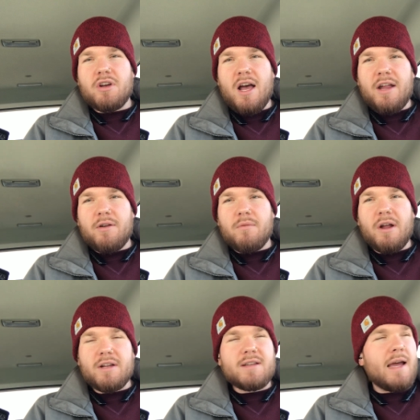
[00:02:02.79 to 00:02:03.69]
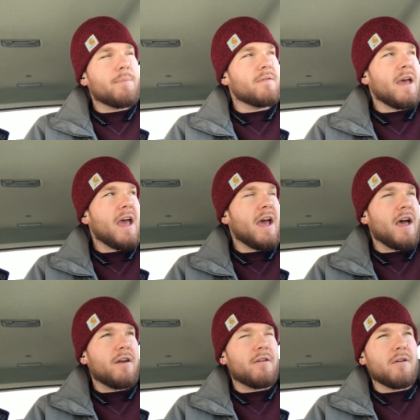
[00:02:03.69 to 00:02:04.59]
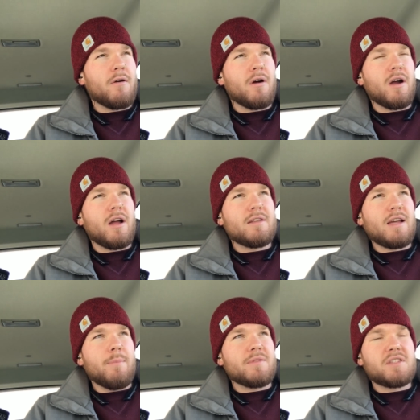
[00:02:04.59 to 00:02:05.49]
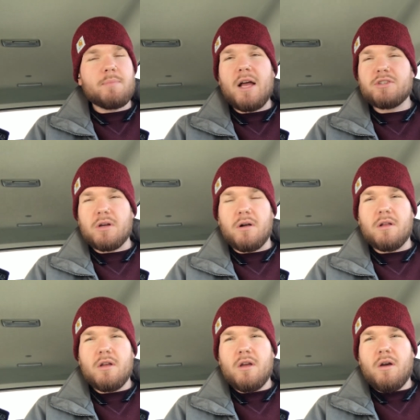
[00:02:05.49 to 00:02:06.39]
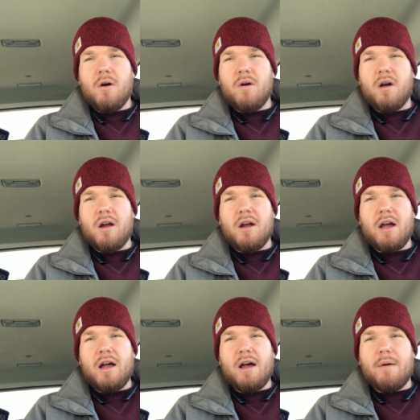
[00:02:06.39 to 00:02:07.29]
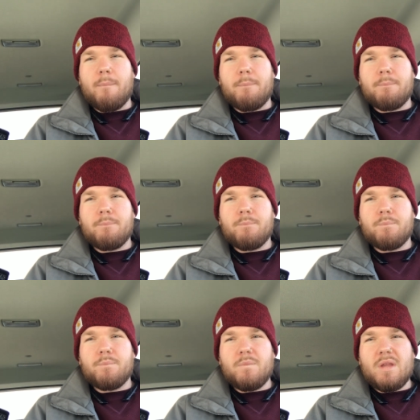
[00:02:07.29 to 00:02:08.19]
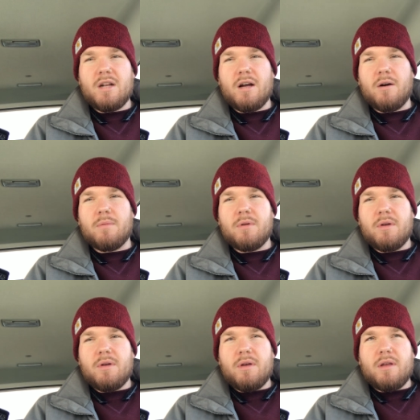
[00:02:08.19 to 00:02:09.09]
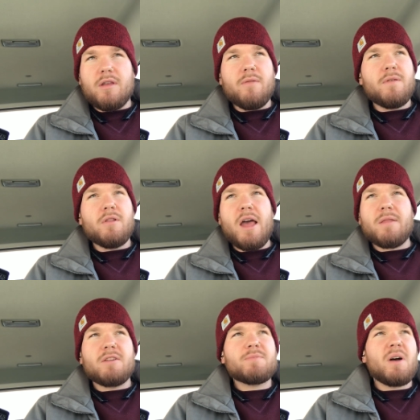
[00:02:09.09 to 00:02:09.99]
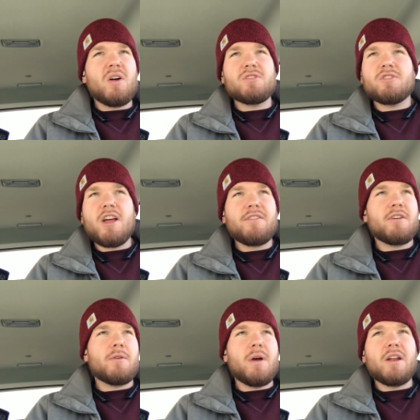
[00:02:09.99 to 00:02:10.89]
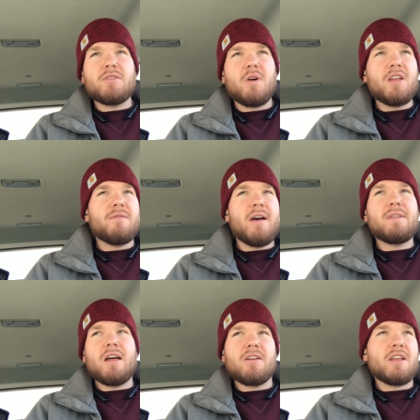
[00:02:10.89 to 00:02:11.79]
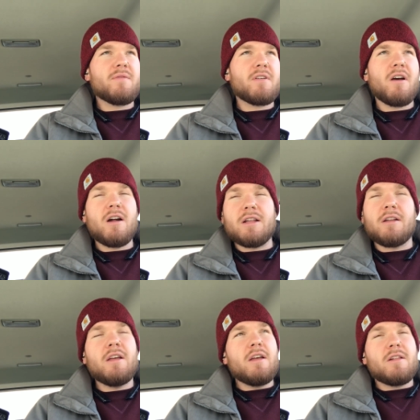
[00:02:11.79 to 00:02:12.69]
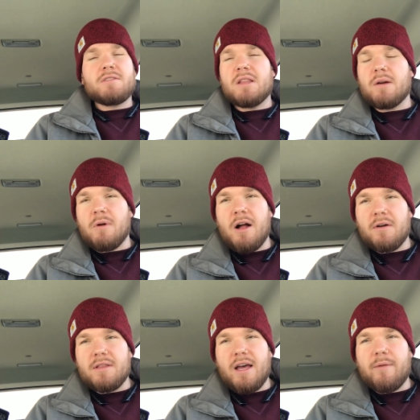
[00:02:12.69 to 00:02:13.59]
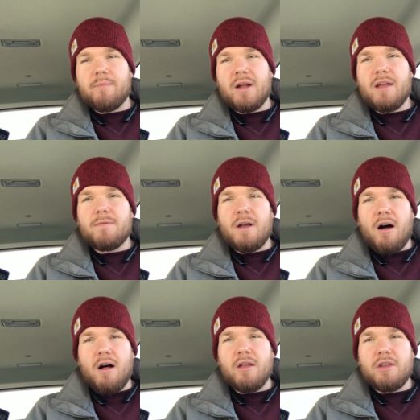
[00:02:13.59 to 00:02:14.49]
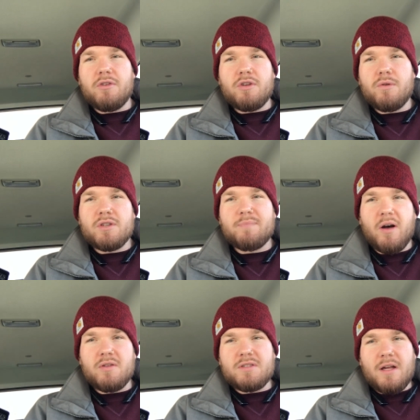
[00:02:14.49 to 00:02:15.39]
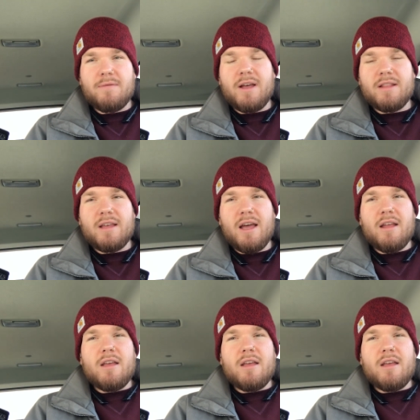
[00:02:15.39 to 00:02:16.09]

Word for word: trying to run a type of ad or a type of special or, um, you know, if you like this post, you're entered to win a $25 gift card, and there's nothing wrong with that. But if all you do is post stuff like that,